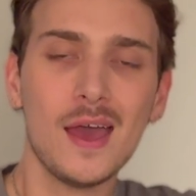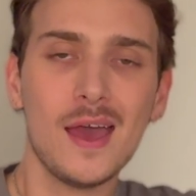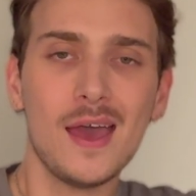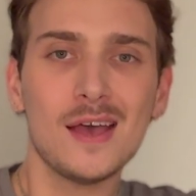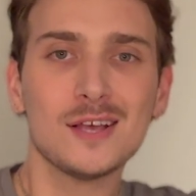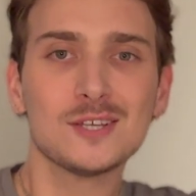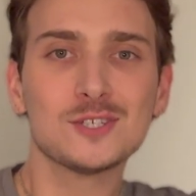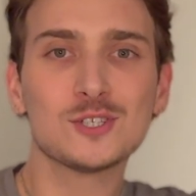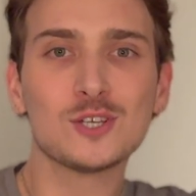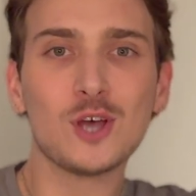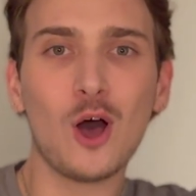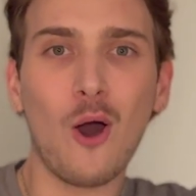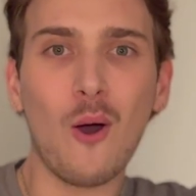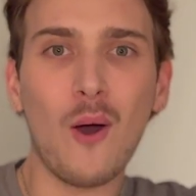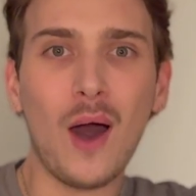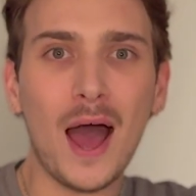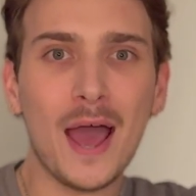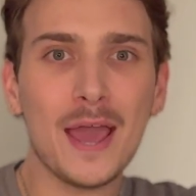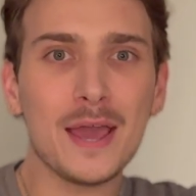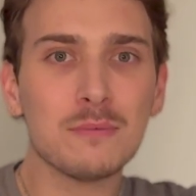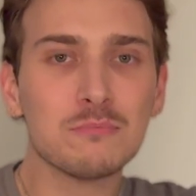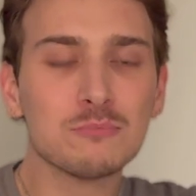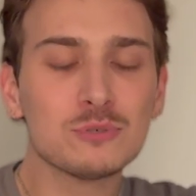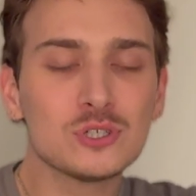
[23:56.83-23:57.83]
So I
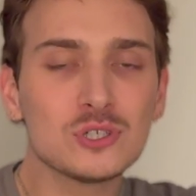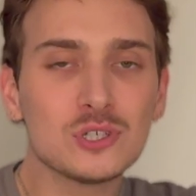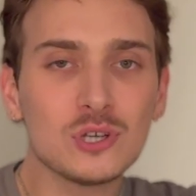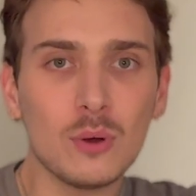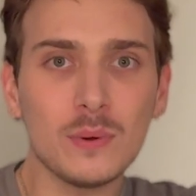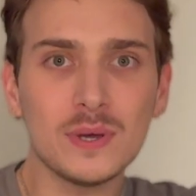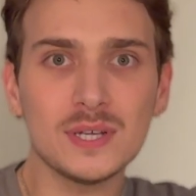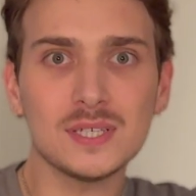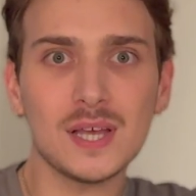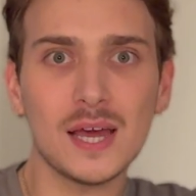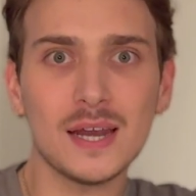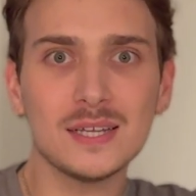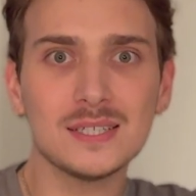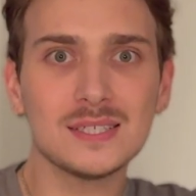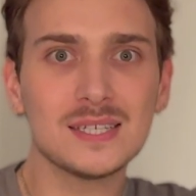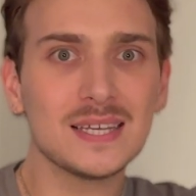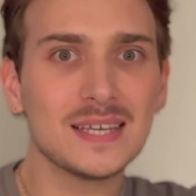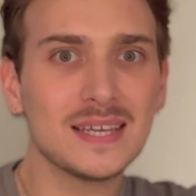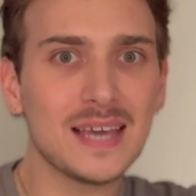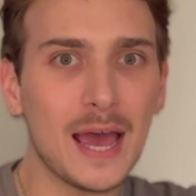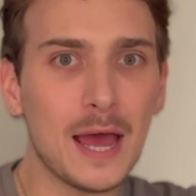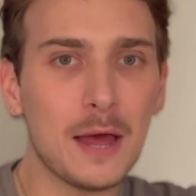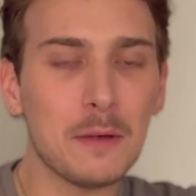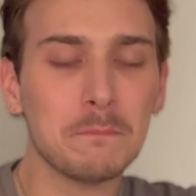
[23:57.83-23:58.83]
am so excited to
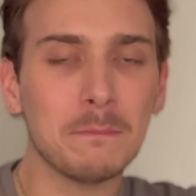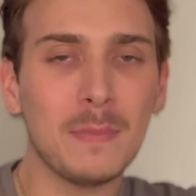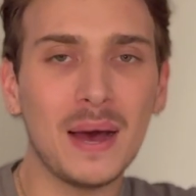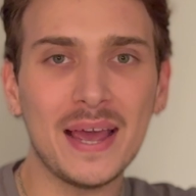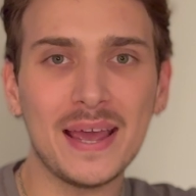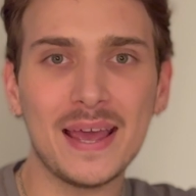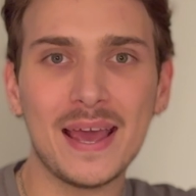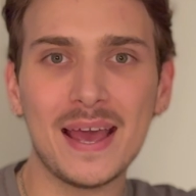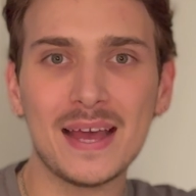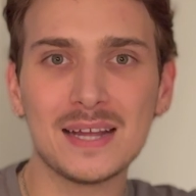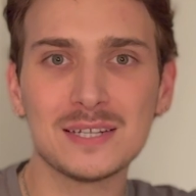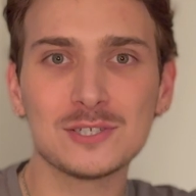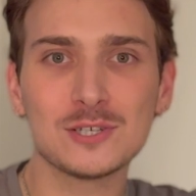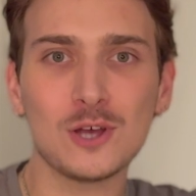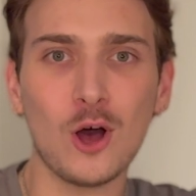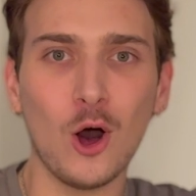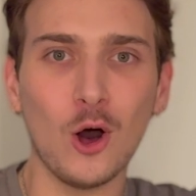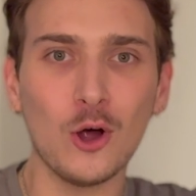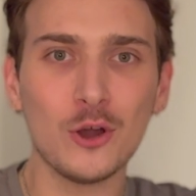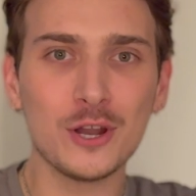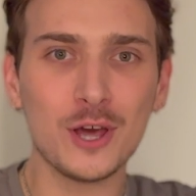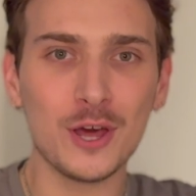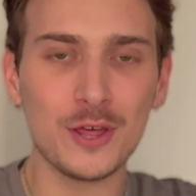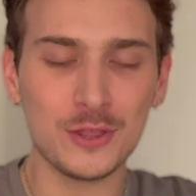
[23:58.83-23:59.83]
get my hands
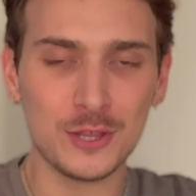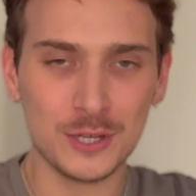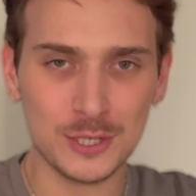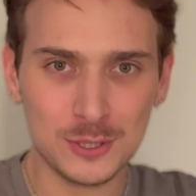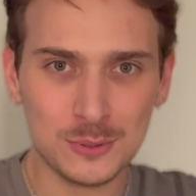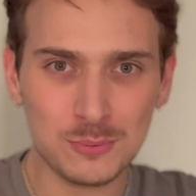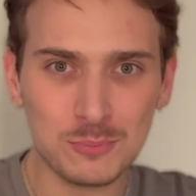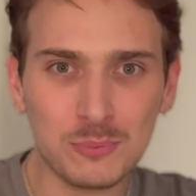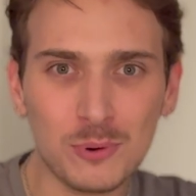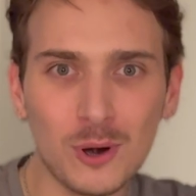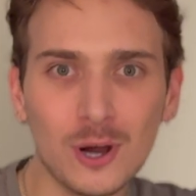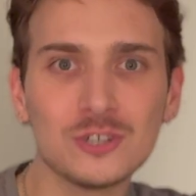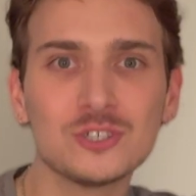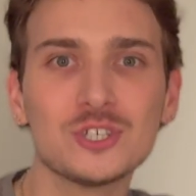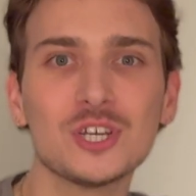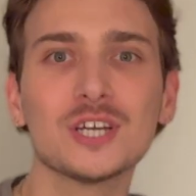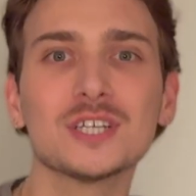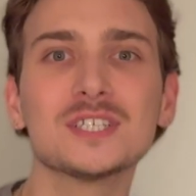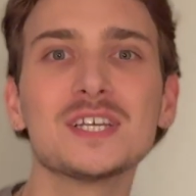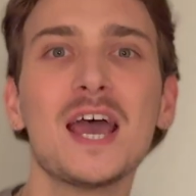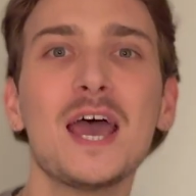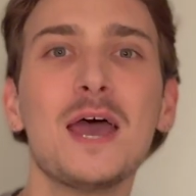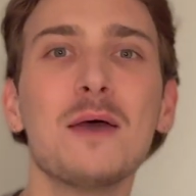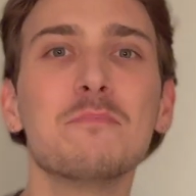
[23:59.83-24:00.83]
on this project.
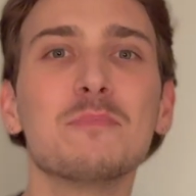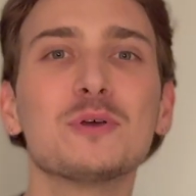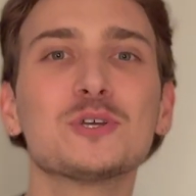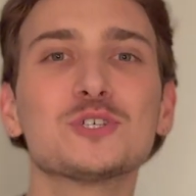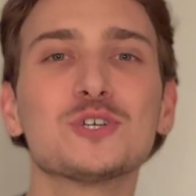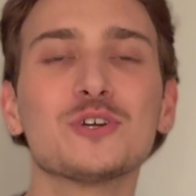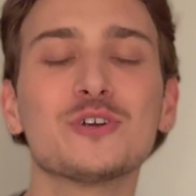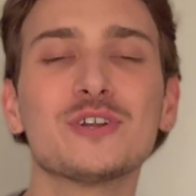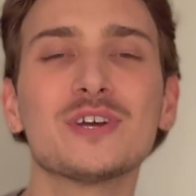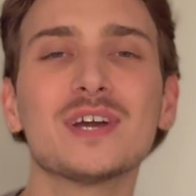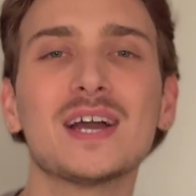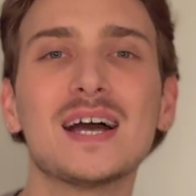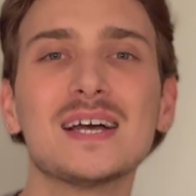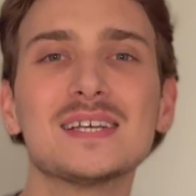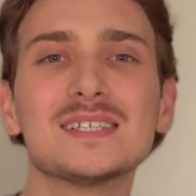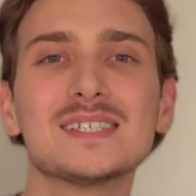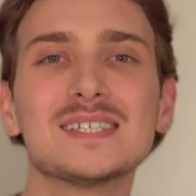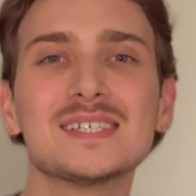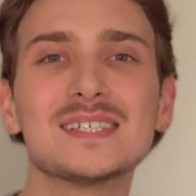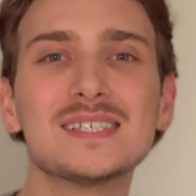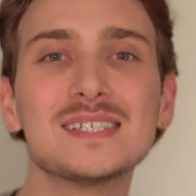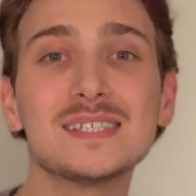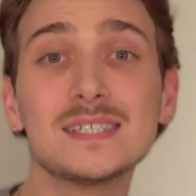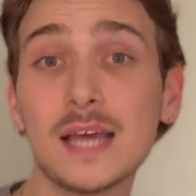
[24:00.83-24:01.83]
Make sure you guys to
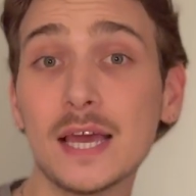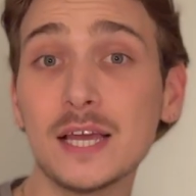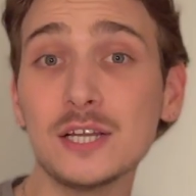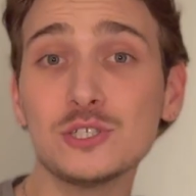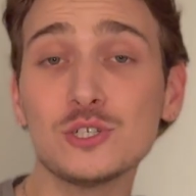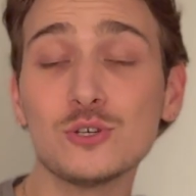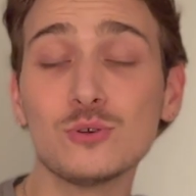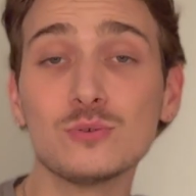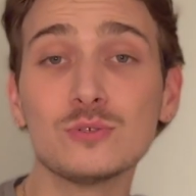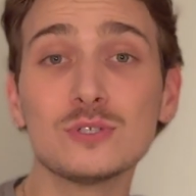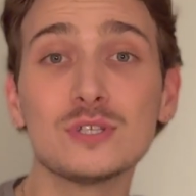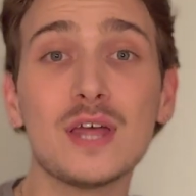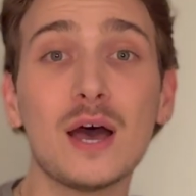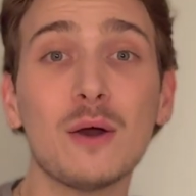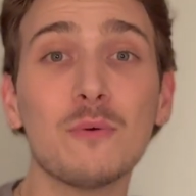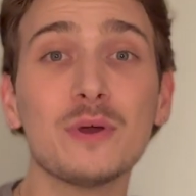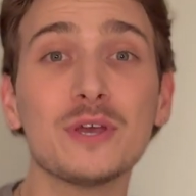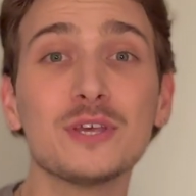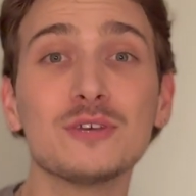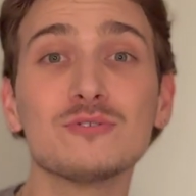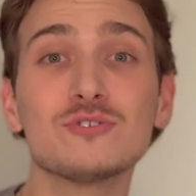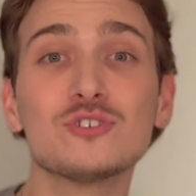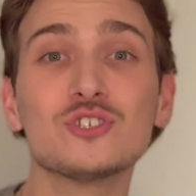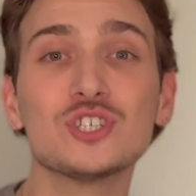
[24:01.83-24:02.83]
stay tuned. That way
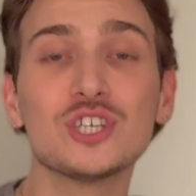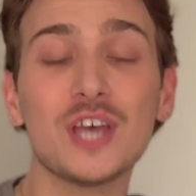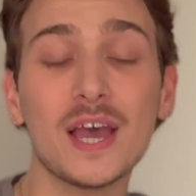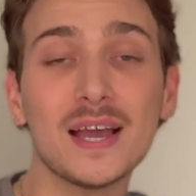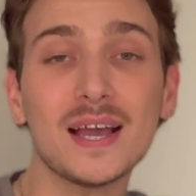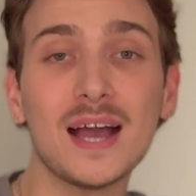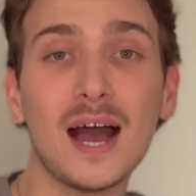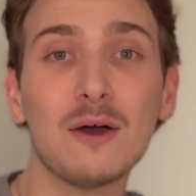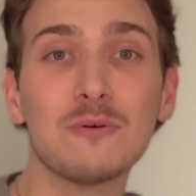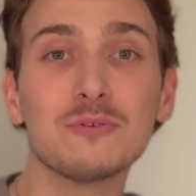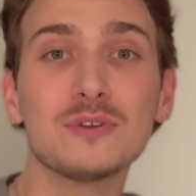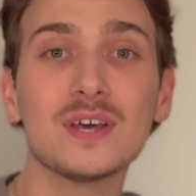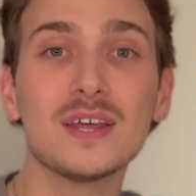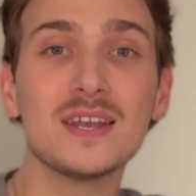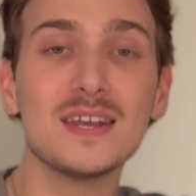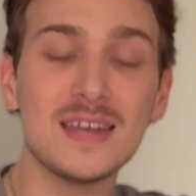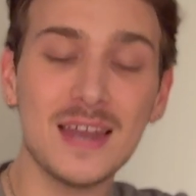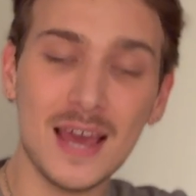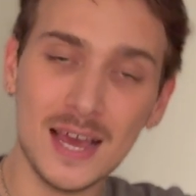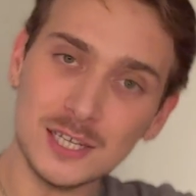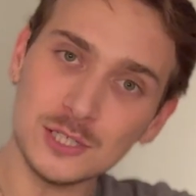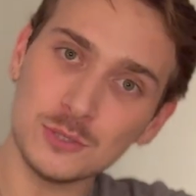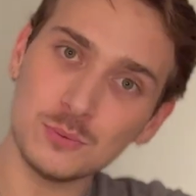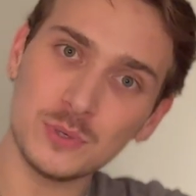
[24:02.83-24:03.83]
you check out
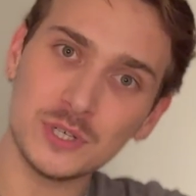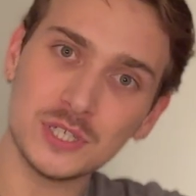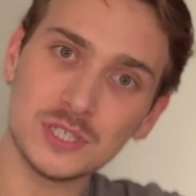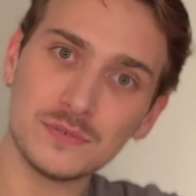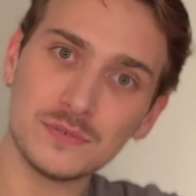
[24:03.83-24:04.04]
next week's